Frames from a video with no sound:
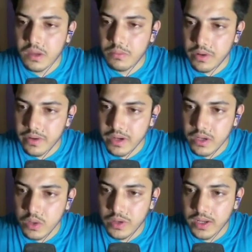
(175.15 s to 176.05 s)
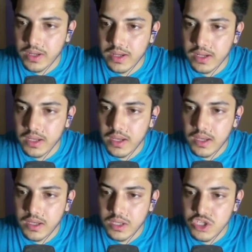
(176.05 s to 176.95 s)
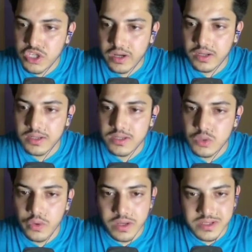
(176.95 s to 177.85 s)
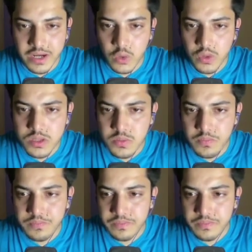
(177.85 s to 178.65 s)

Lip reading: But right now technically chart is going sideways,